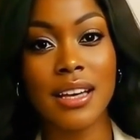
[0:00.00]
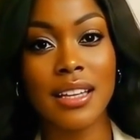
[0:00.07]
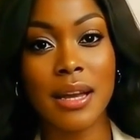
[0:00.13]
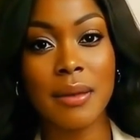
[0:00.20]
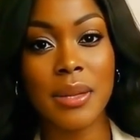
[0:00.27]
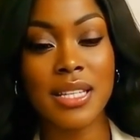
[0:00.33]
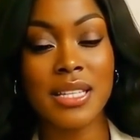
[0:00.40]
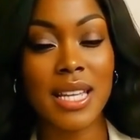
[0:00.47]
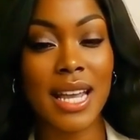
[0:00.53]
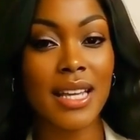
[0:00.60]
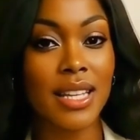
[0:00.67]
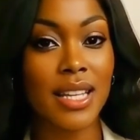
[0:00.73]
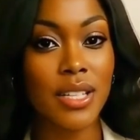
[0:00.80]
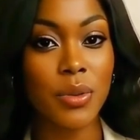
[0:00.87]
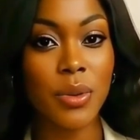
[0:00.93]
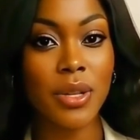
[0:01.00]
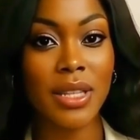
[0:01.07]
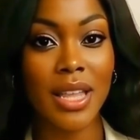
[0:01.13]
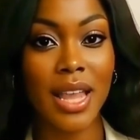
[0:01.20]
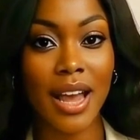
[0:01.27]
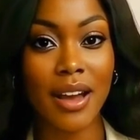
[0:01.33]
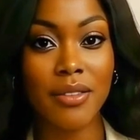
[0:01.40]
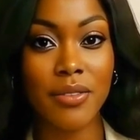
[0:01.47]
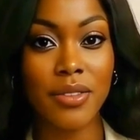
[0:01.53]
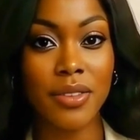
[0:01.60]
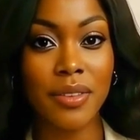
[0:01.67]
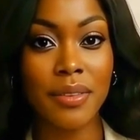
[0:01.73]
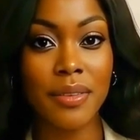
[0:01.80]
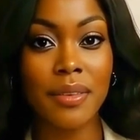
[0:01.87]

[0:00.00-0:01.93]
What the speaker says: let me say this with love,